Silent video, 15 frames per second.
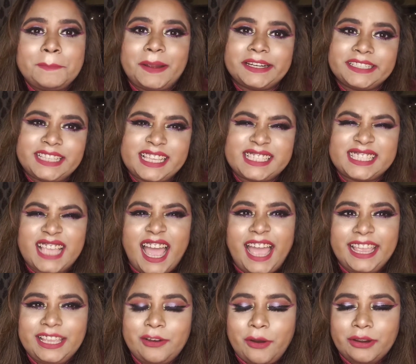But yes,
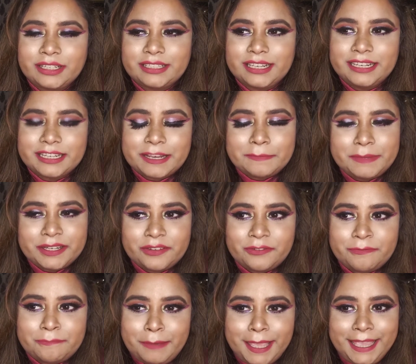I got a little bit
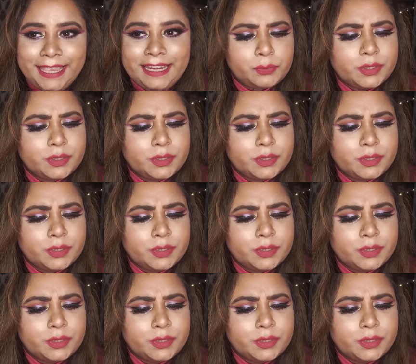of pain.